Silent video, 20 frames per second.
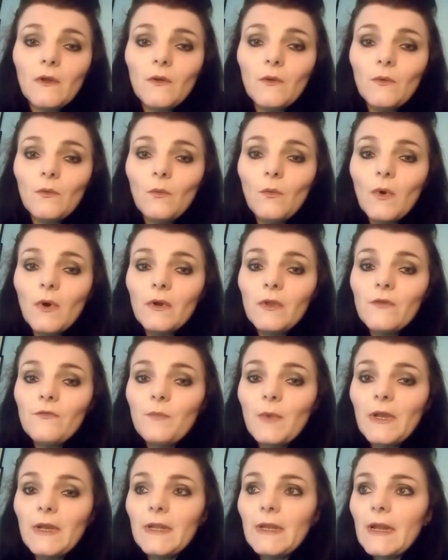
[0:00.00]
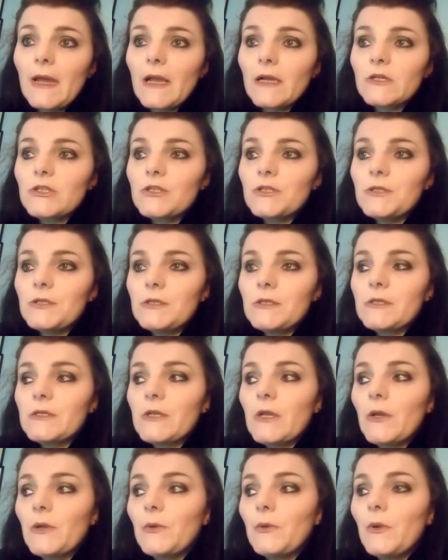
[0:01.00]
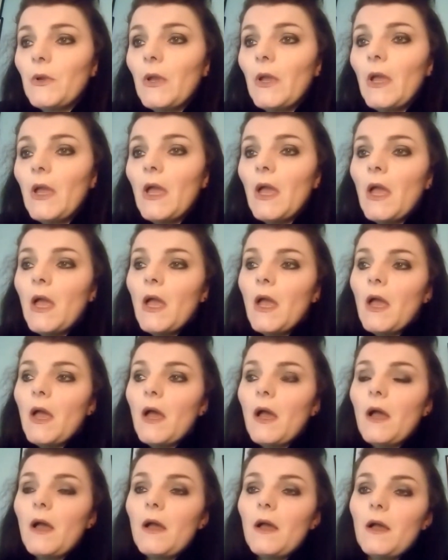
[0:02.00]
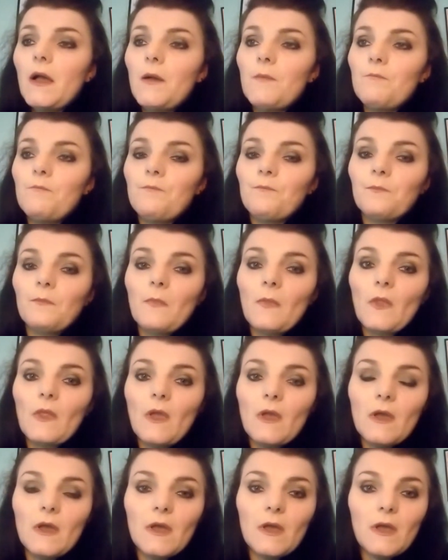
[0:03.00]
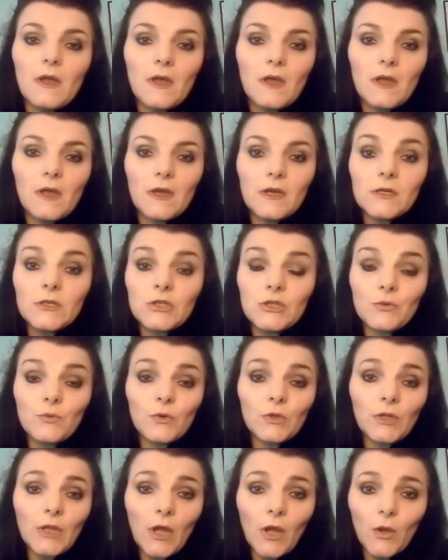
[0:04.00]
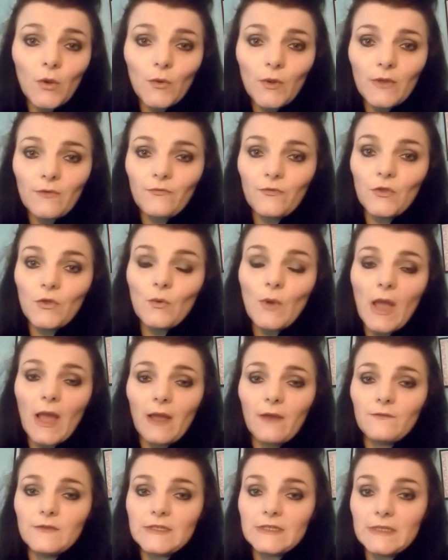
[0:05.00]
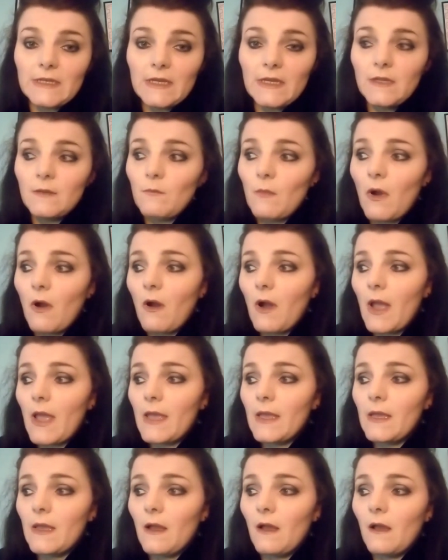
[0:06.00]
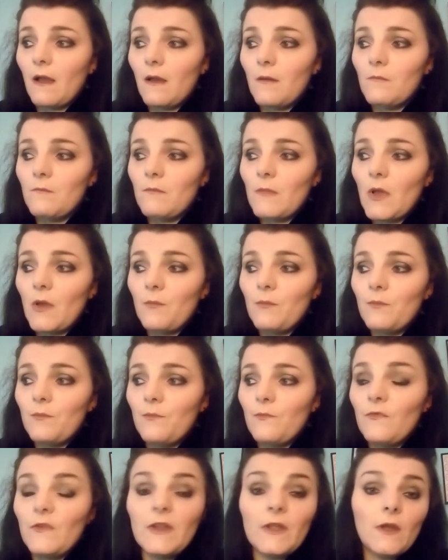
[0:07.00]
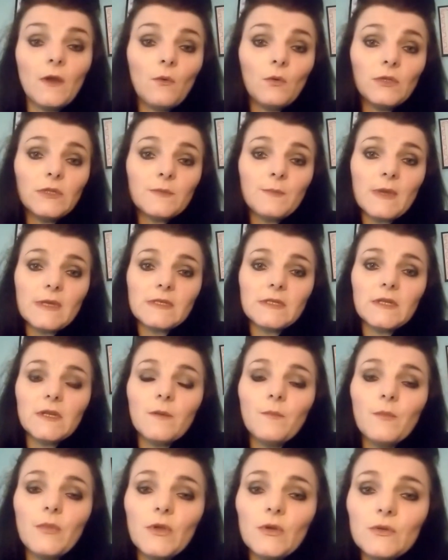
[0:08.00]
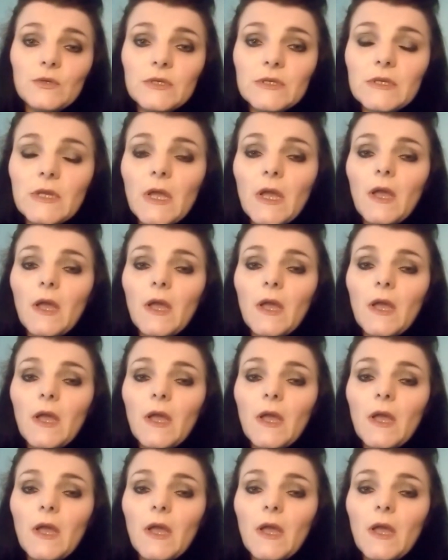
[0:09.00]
while you've been in action. So as you will know, if you have seen my a video on domestic abuse,